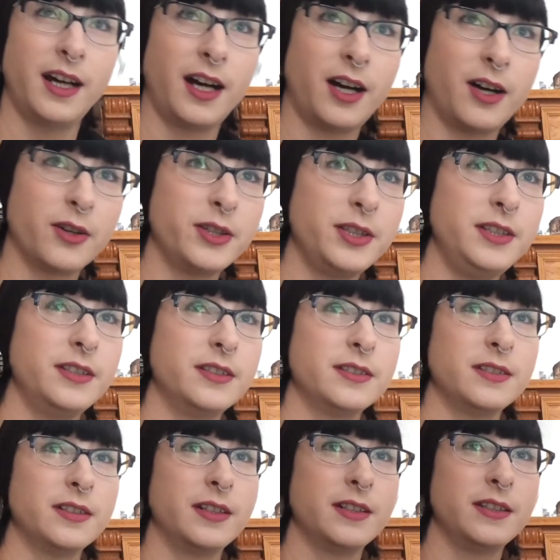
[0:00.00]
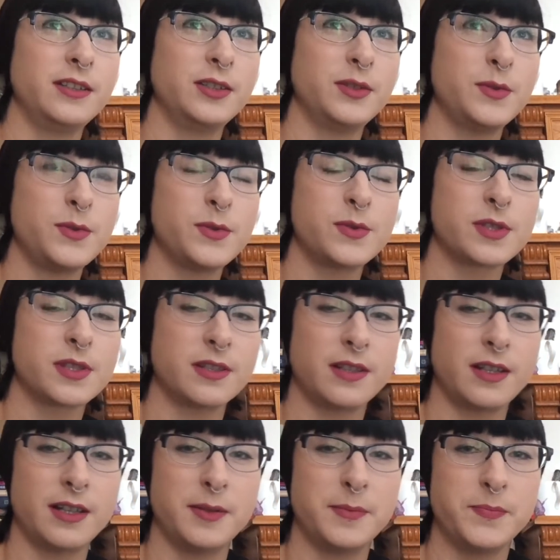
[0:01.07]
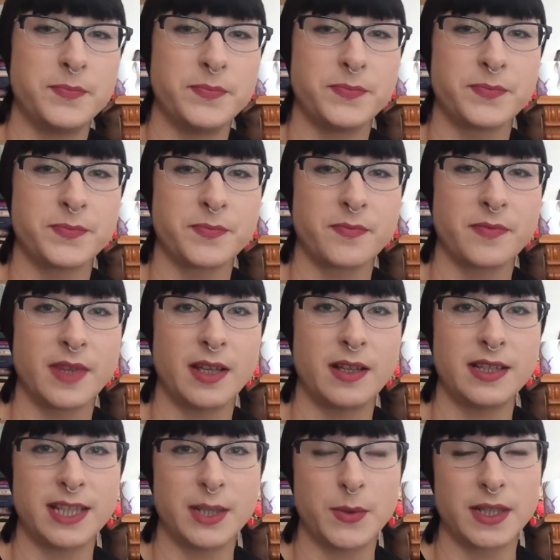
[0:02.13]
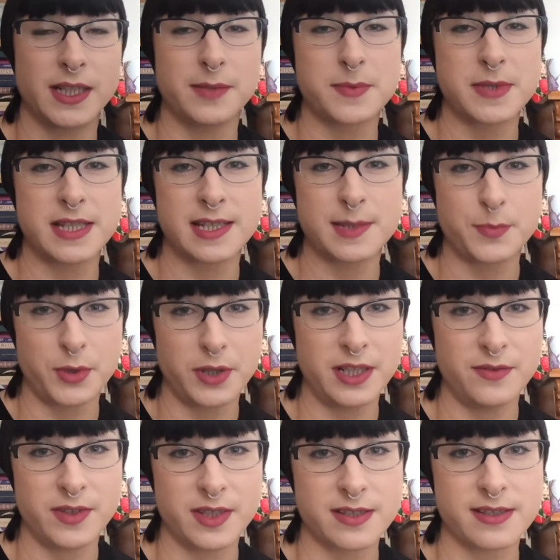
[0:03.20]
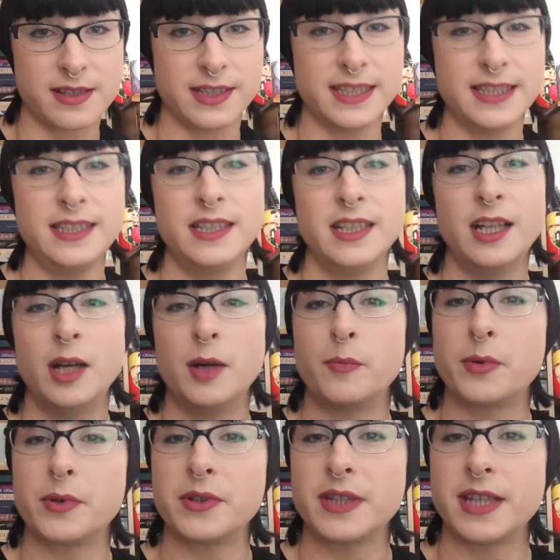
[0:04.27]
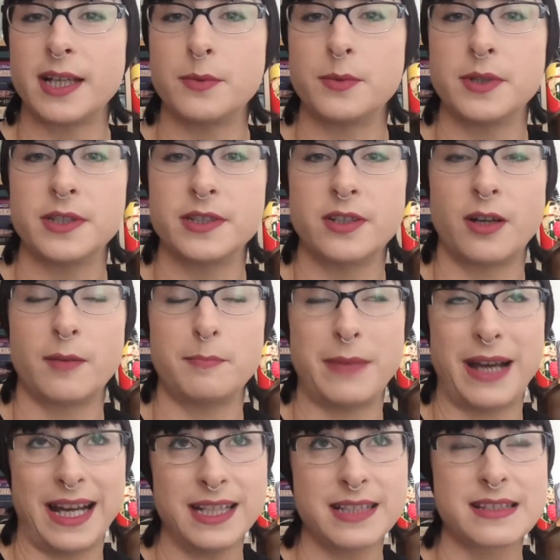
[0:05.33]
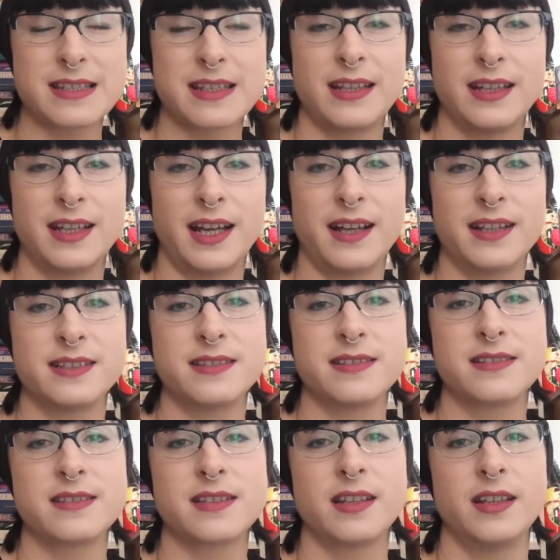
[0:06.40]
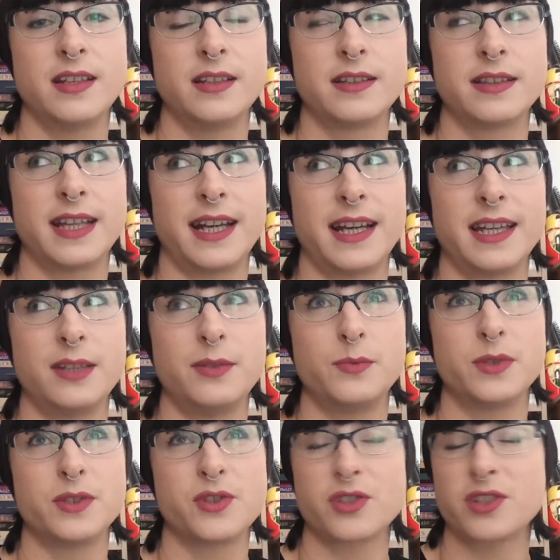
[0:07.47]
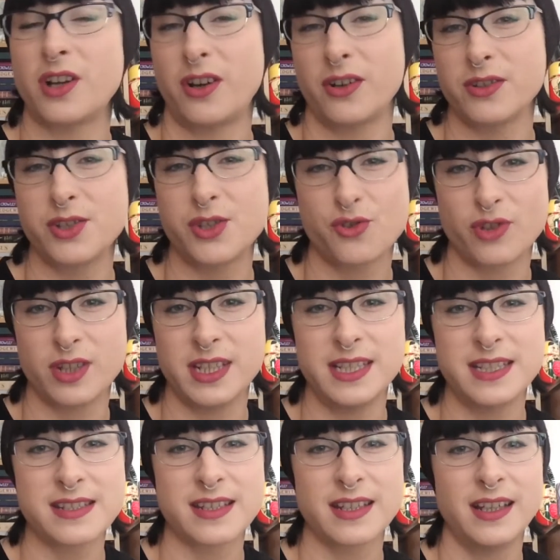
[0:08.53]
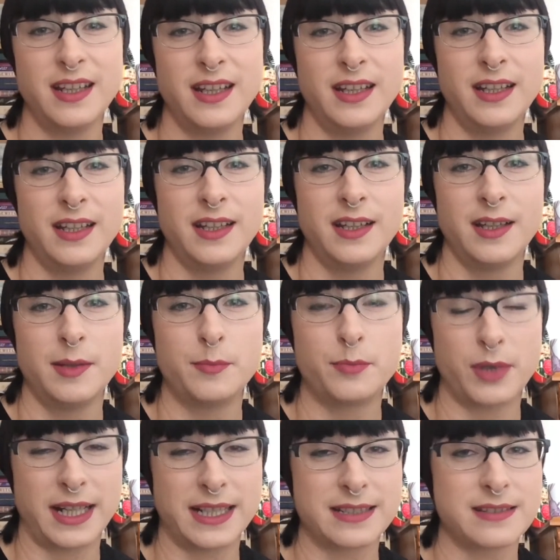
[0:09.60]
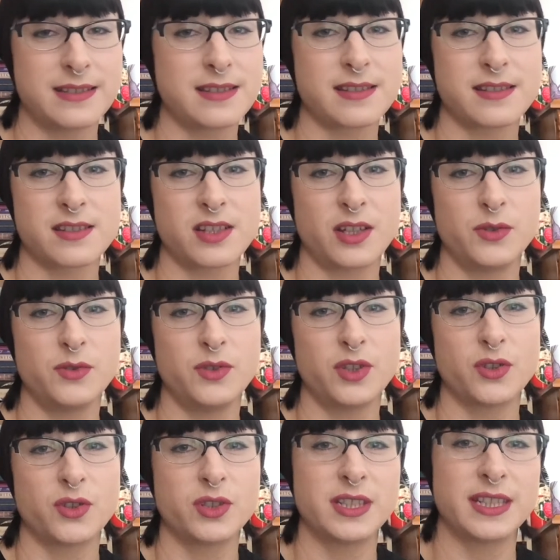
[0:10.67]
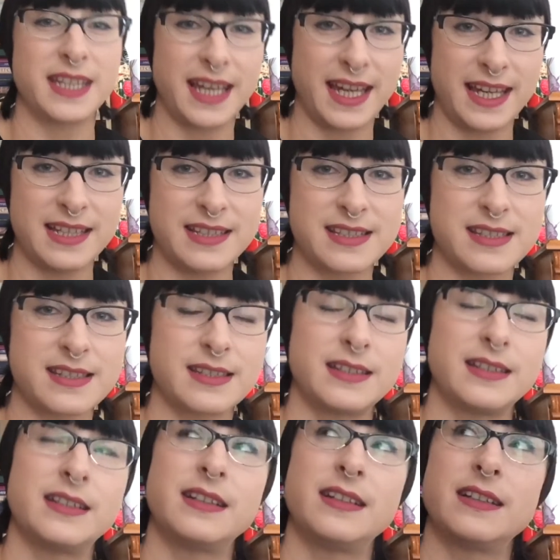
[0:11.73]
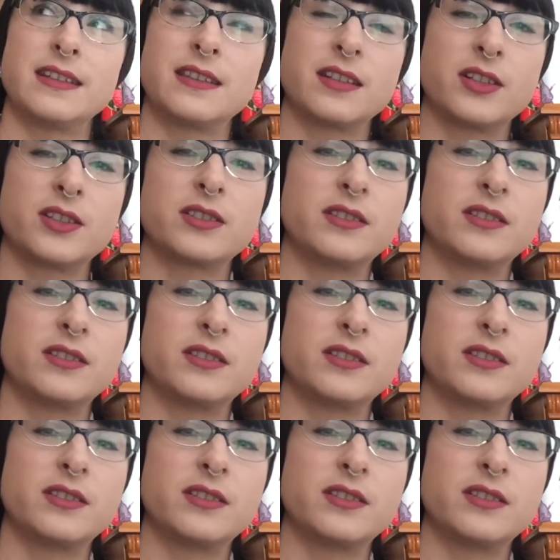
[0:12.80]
I used liquid lipsticks previously, but they were not matte and they were just high street brands, so you couldn't get the